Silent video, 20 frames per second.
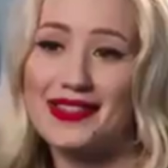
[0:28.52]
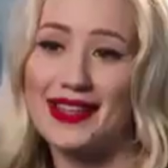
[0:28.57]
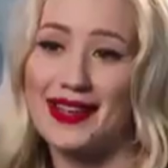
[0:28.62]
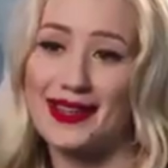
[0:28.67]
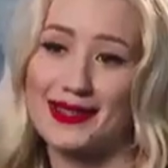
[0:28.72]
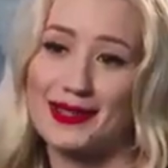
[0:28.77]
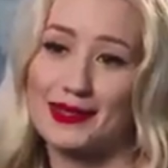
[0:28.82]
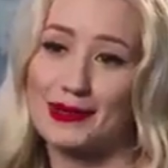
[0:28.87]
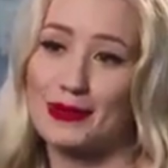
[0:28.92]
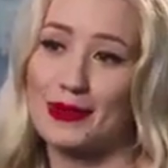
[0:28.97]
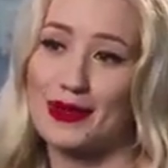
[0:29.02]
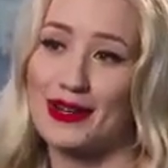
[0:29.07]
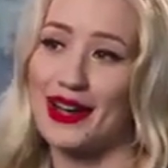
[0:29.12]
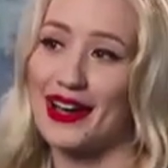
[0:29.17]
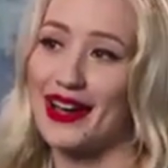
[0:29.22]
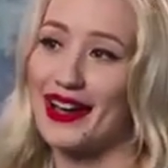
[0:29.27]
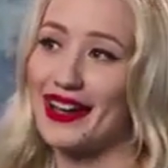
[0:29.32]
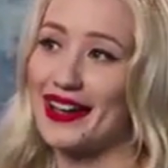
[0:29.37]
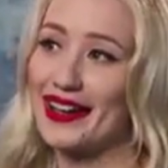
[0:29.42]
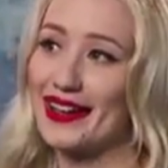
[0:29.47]
That's what
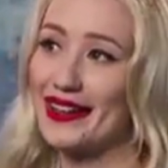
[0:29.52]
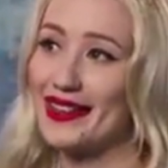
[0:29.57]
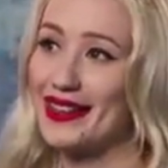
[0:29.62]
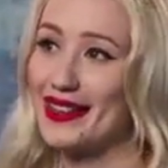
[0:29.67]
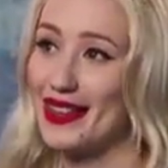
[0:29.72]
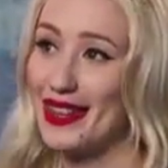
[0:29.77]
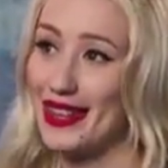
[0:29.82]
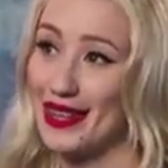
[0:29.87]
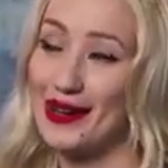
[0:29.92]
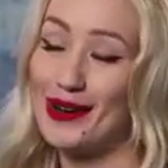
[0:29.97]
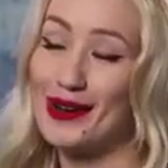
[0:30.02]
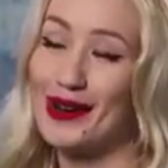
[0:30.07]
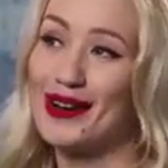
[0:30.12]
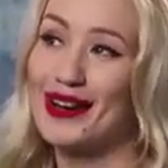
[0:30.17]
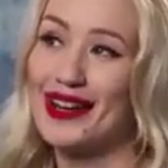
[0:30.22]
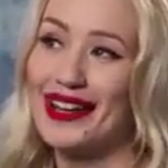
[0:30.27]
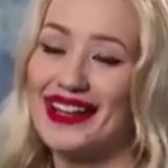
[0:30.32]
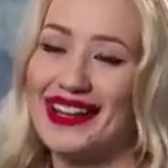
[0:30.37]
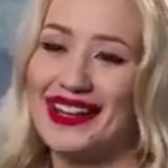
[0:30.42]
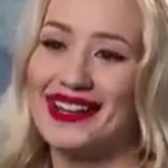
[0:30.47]
I
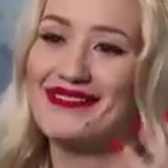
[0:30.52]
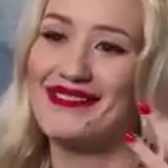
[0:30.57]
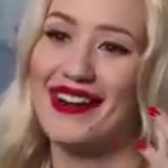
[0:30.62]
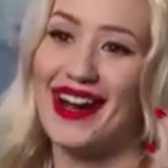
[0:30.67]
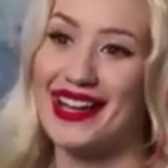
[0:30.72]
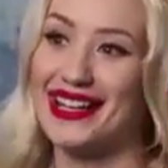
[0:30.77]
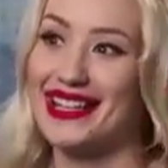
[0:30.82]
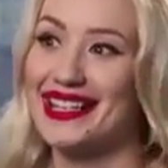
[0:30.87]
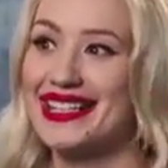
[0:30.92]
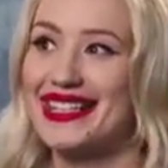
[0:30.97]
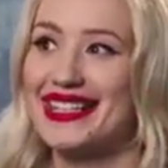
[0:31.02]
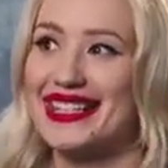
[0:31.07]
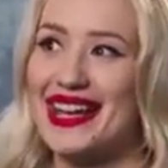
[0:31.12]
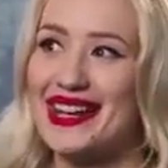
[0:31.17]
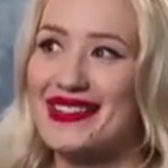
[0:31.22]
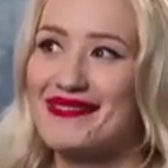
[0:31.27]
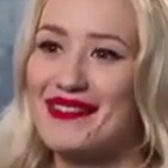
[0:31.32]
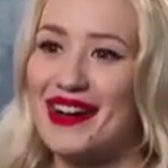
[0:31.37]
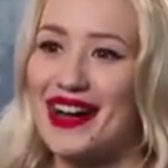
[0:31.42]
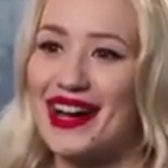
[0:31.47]
thought in my
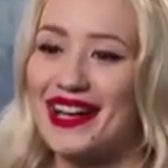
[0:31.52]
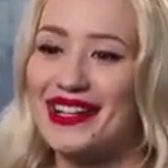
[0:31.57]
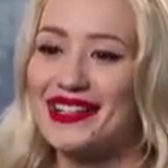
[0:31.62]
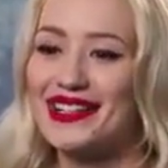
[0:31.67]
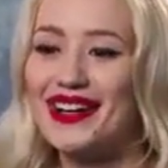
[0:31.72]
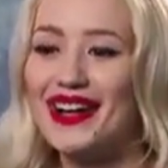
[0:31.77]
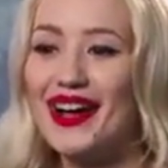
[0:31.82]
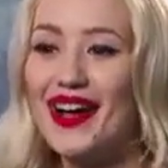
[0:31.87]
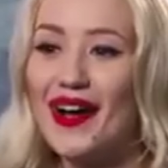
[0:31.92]
insane mind